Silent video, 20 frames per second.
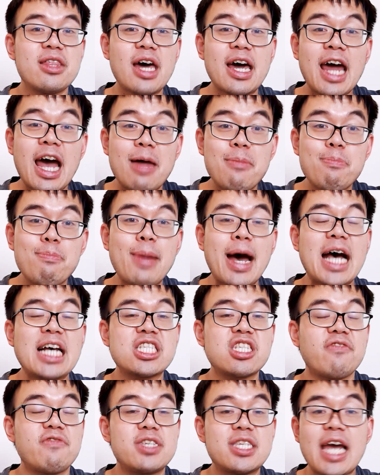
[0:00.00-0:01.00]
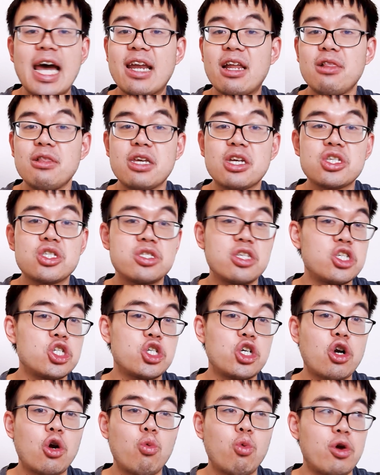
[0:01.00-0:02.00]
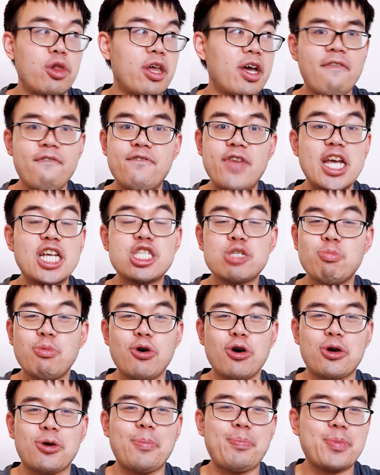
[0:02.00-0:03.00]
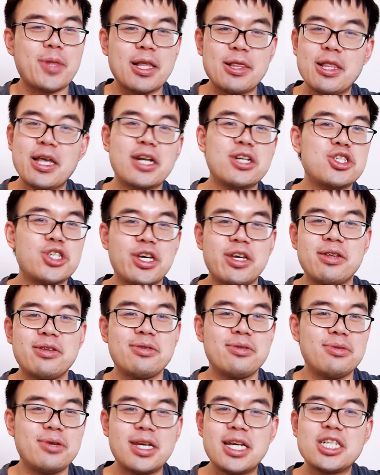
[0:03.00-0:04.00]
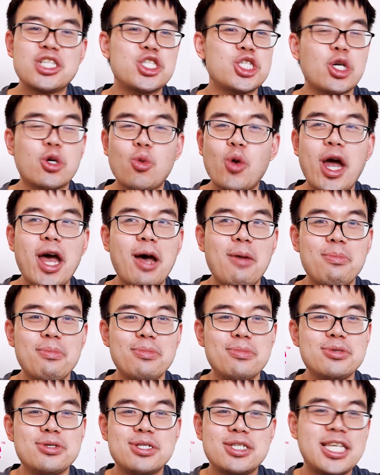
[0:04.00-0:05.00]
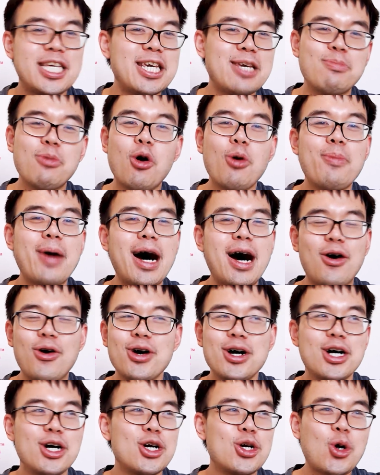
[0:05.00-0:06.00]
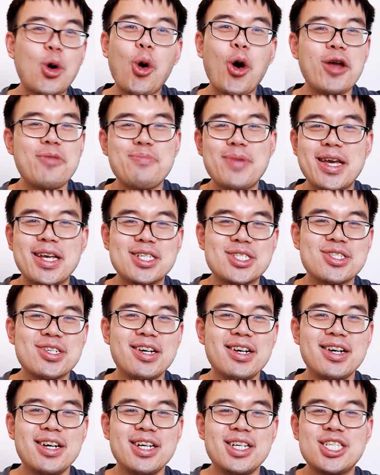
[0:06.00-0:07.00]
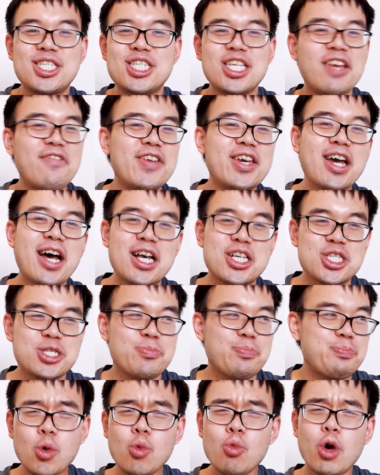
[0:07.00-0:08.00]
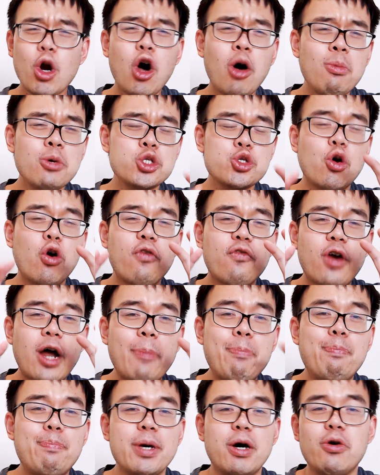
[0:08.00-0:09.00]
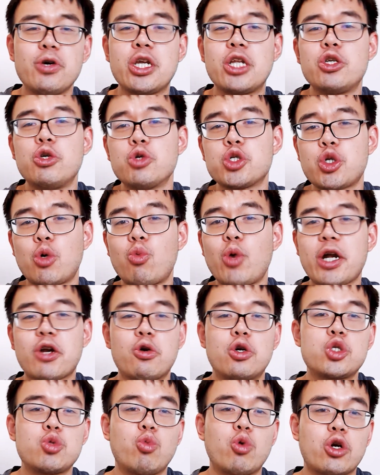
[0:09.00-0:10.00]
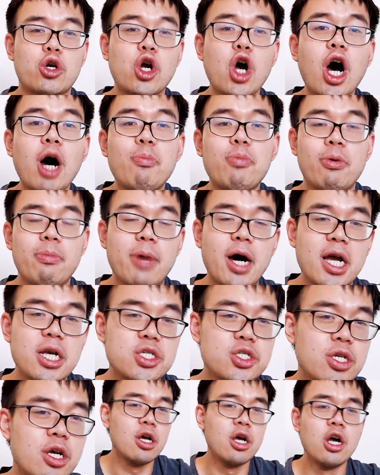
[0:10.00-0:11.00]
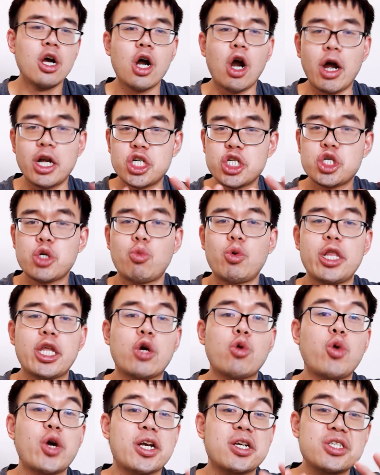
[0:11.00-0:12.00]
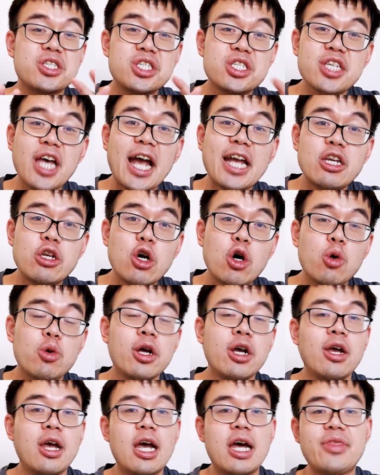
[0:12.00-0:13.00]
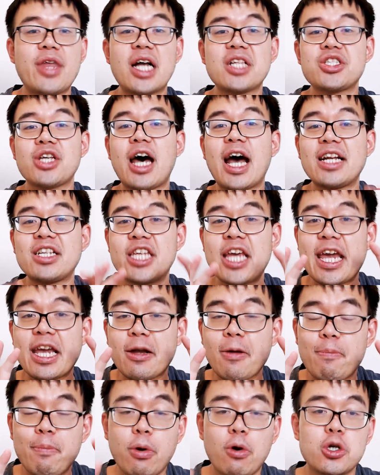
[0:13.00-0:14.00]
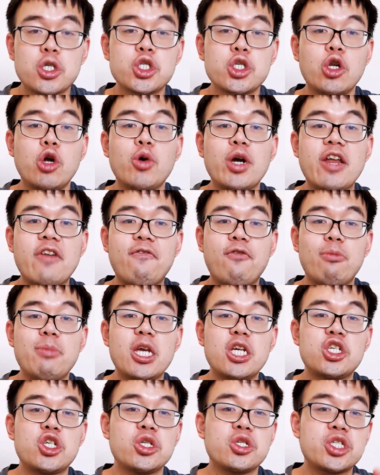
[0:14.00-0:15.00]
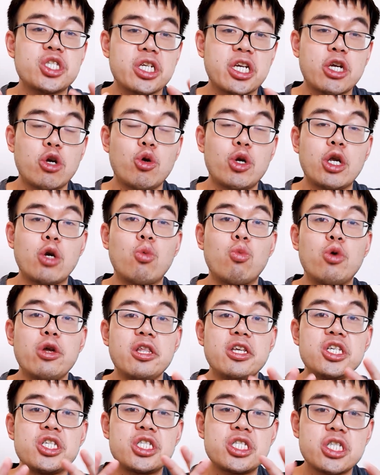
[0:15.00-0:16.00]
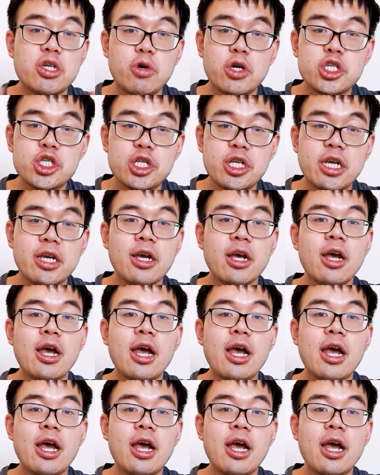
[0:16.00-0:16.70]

that had massive data leaks this year were like Facebook, LinkedIn, Instagram, T Mobile, Coinbase, CVS, where almost over a billion user records were compromised. All right, just a really quick side note, and that's I take personal information security really seriously,